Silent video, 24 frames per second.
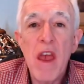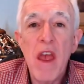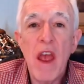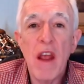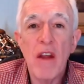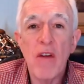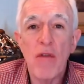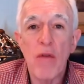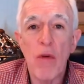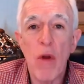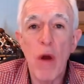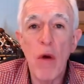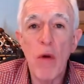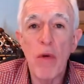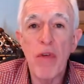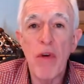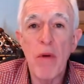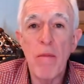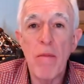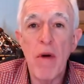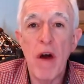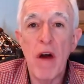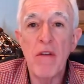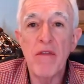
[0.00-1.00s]
and growth
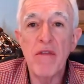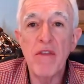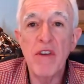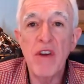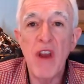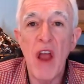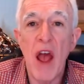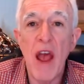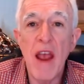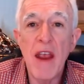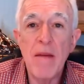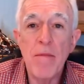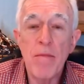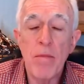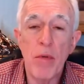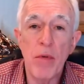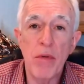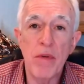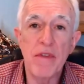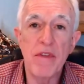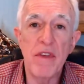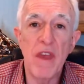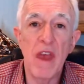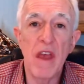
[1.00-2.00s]
above
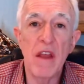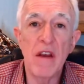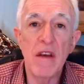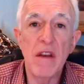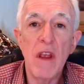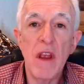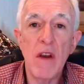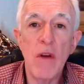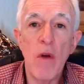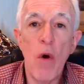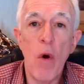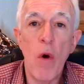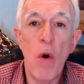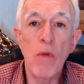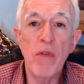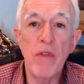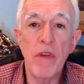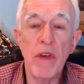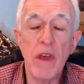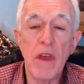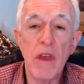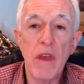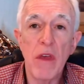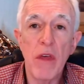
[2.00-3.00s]
9% in
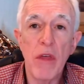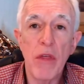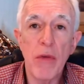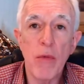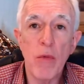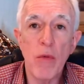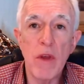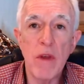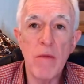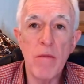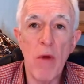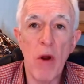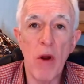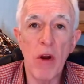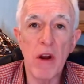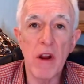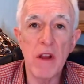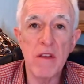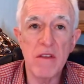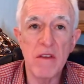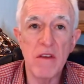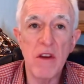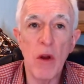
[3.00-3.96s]
only three markets.